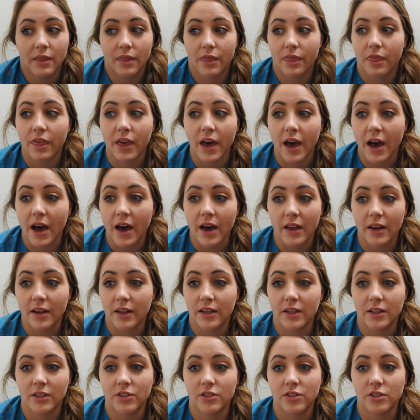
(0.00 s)
that
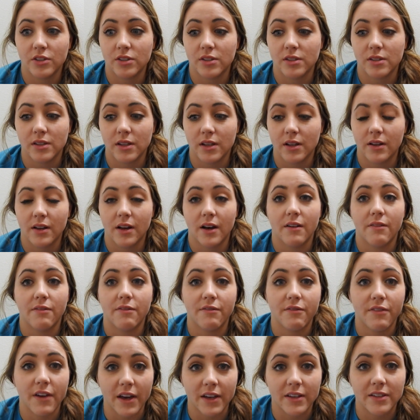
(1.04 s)
it just
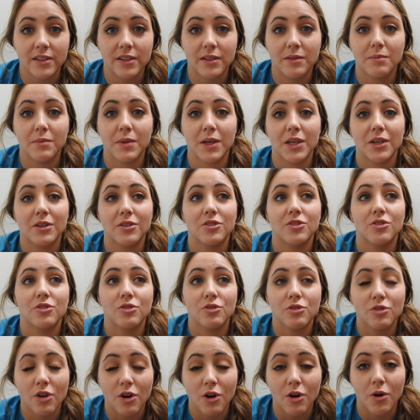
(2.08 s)
affected me
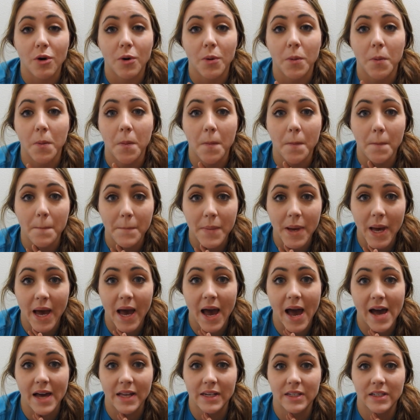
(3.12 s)
so
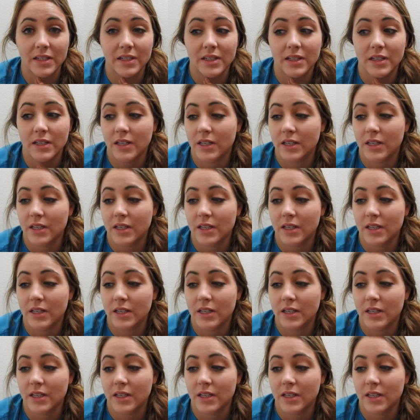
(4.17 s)
bad.